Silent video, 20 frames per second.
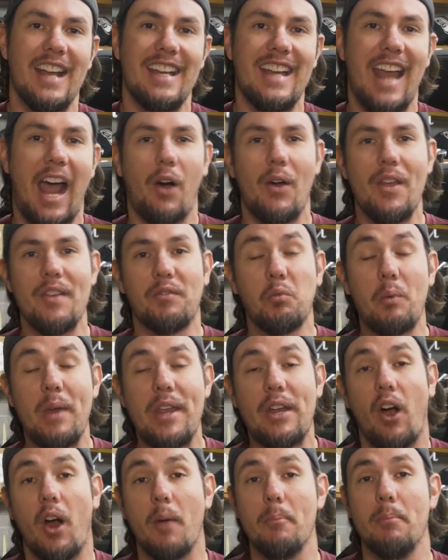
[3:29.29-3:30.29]
Now, if
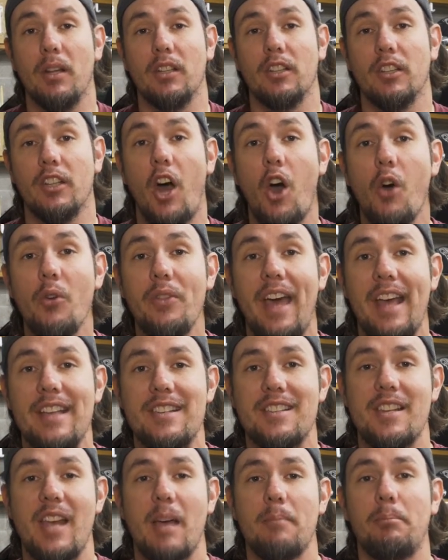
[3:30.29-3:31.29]
we are below that
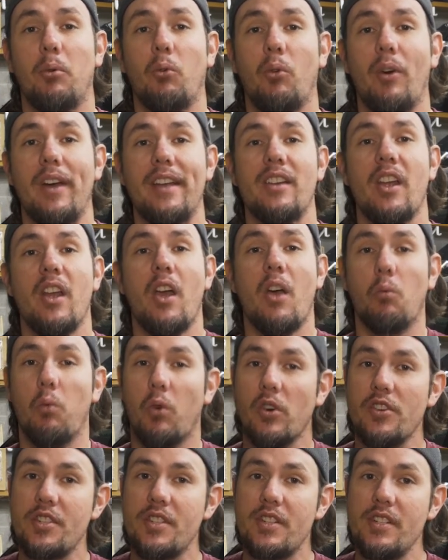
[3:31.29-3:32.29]
set point,
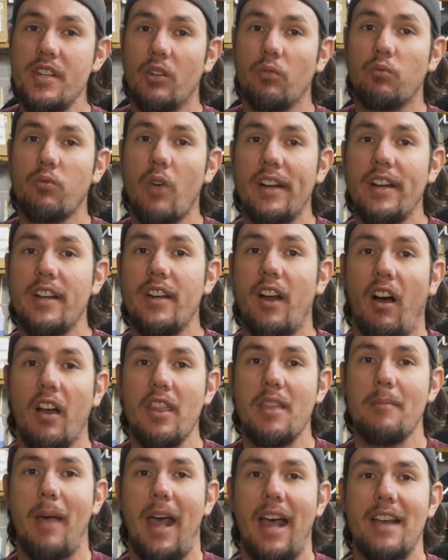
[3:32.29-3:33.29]
we're still running
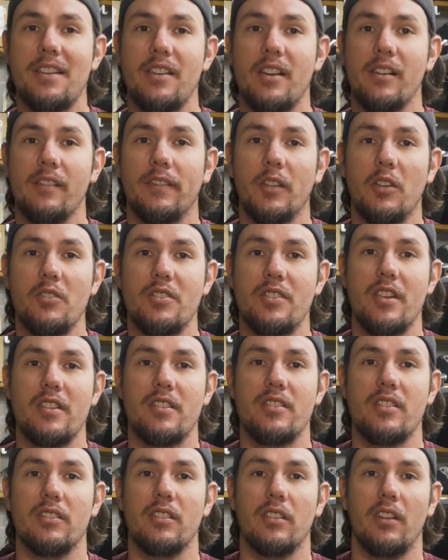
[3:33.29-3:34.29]
on the mass airflow
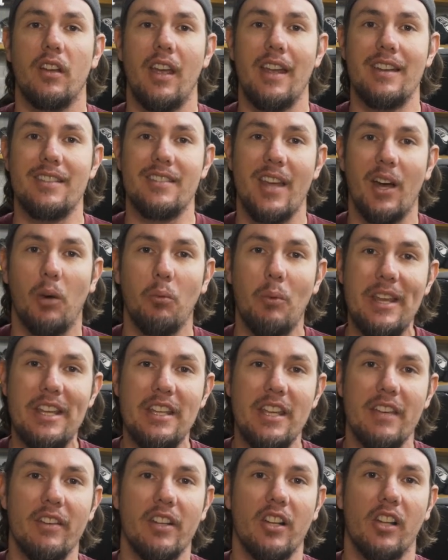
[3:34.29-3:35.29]
sensor until we
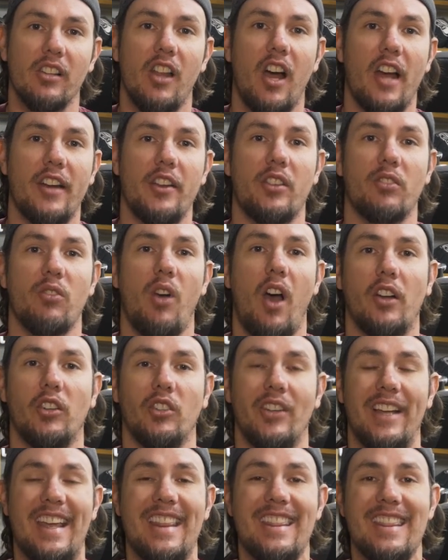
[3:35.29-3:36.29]
give it a lot of
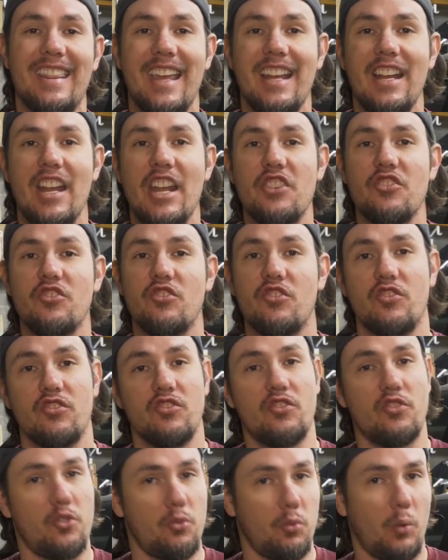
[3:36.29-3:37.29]
throttle, and then it
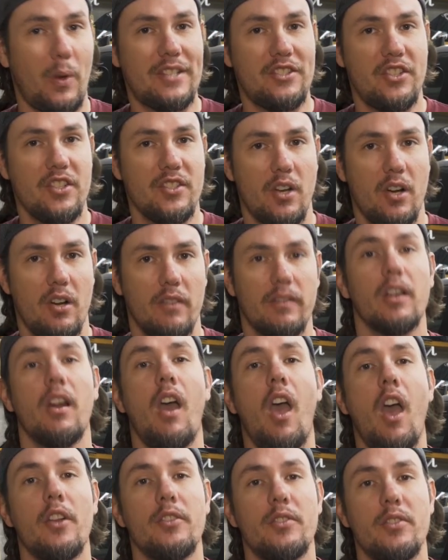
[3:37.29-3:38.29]
switches over
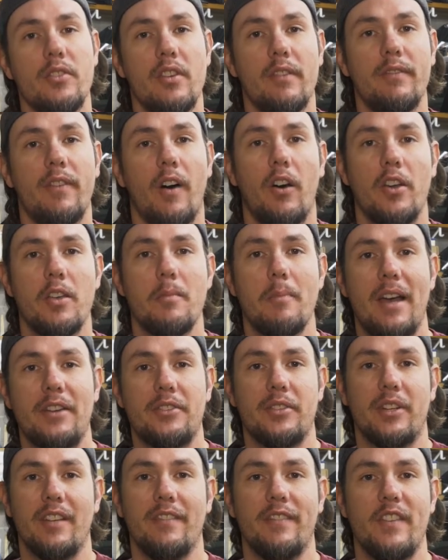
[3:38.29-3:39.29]
to the
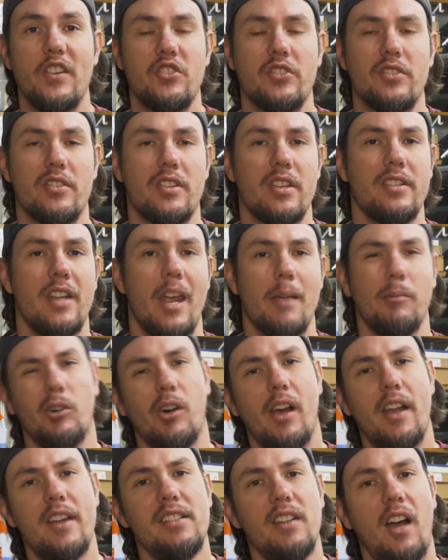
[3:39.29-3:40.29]
volumetric efficiency
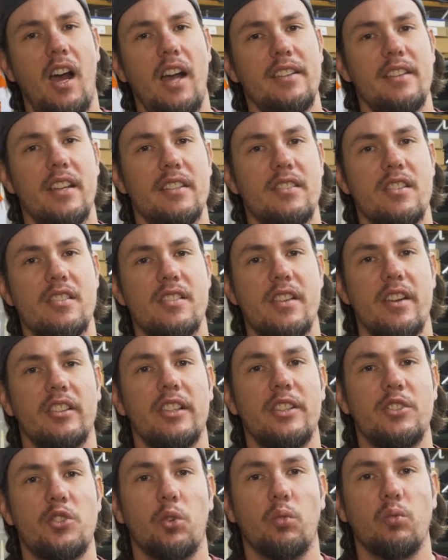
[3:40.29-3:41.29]
table and not
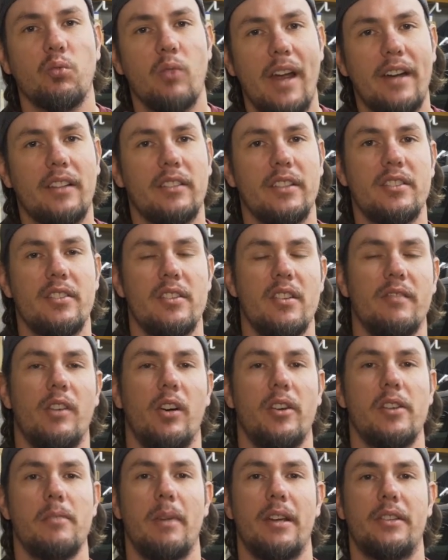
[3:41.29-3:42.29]
necessarily directly to the
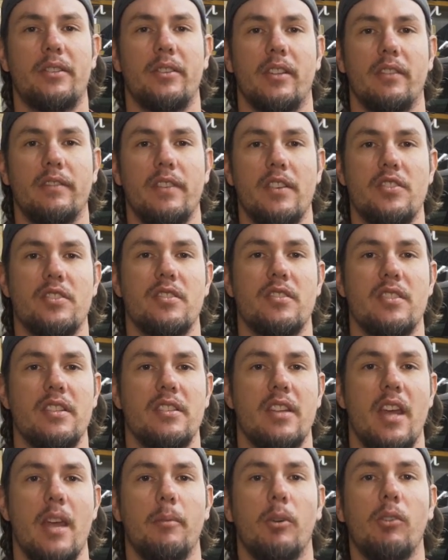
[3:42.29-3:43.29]
volumetric efficiency
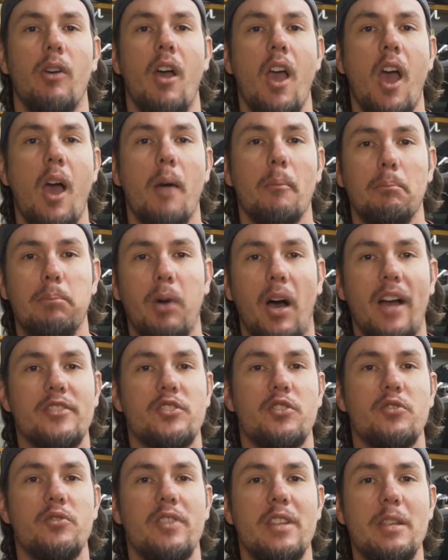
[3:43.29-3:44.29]
table but
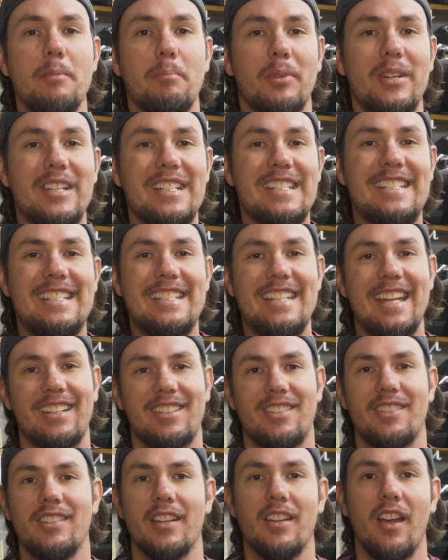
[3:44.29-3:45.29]
to the
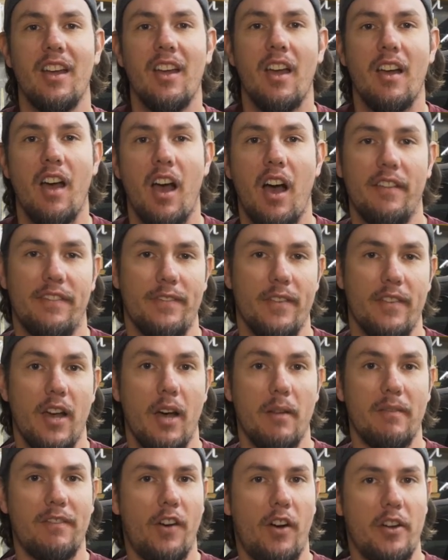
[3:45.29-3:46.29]
predicted uh,
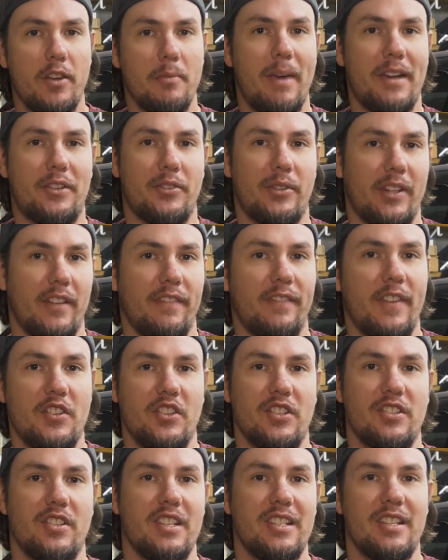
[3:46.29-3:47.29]
uh, volumetric
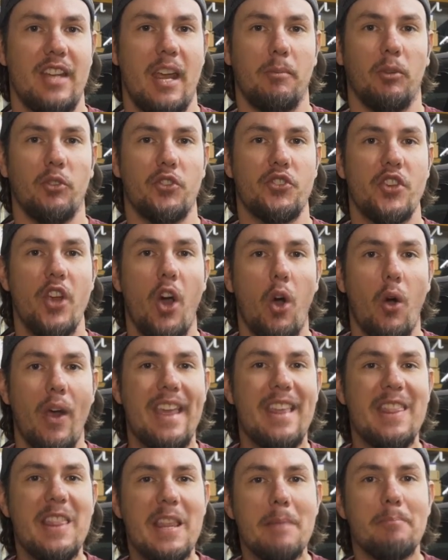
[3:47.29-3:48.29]
efficiency table so
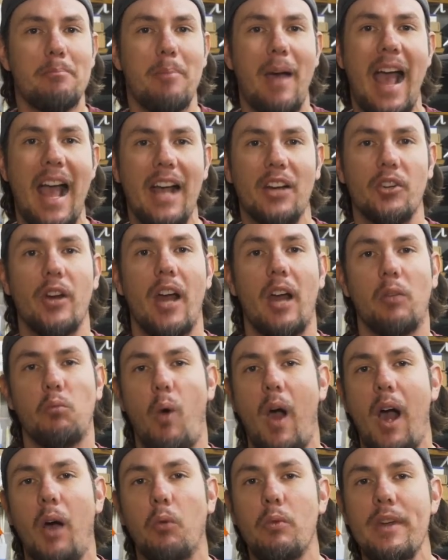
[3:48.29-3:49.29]
in the background
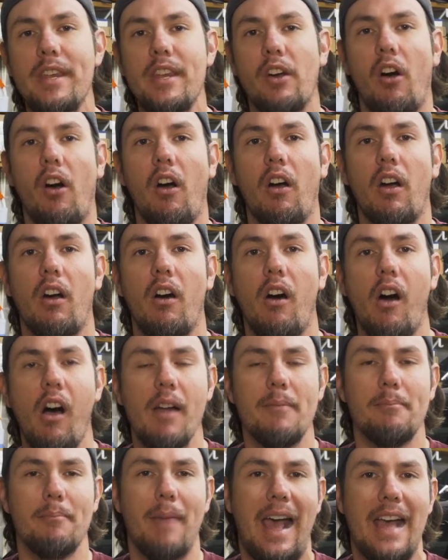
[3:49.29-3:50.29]
while we are
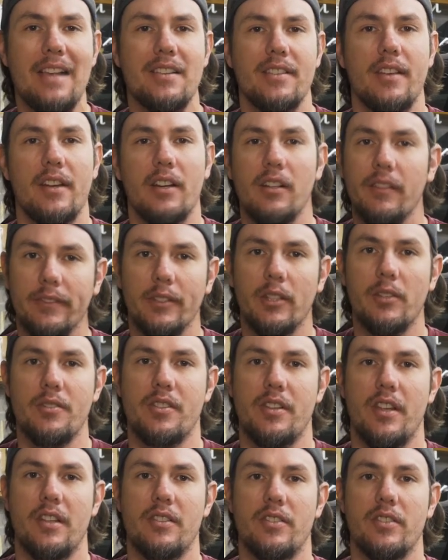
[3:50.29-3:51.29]
on mass airflow
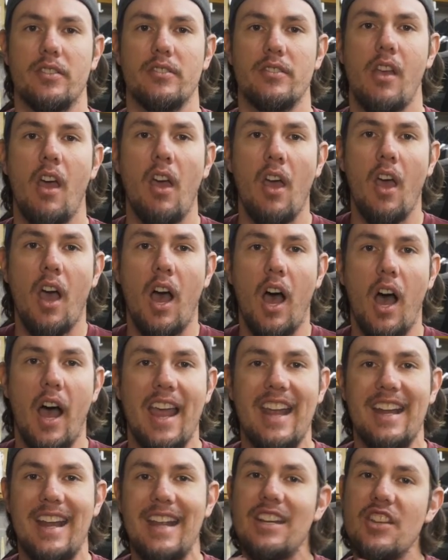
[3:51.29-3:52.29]
sensors uh,
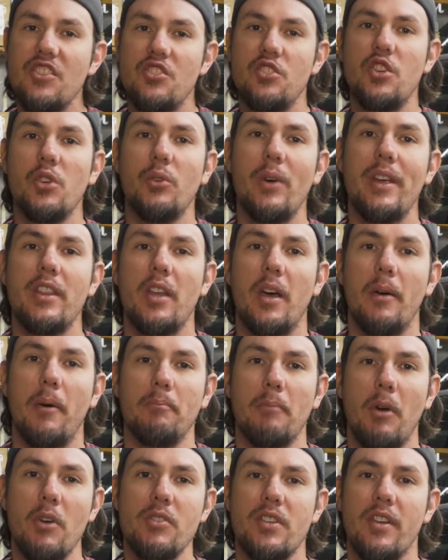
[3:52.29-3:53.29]
and it is doing the
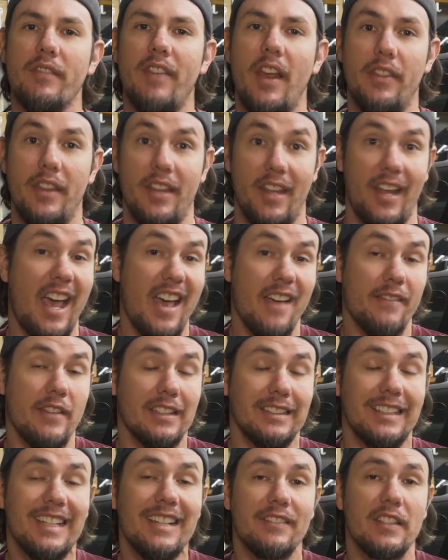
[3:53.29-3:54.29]
most of the heavy
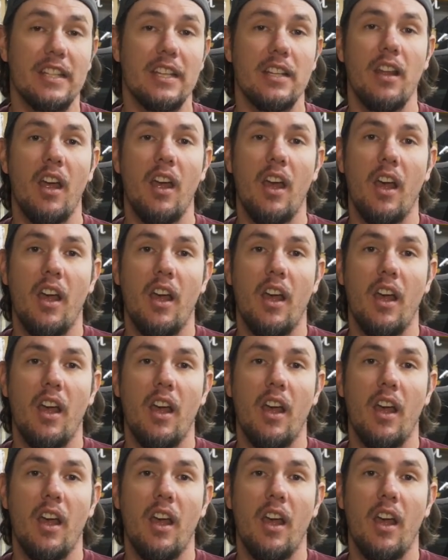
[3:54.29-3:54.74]
lifting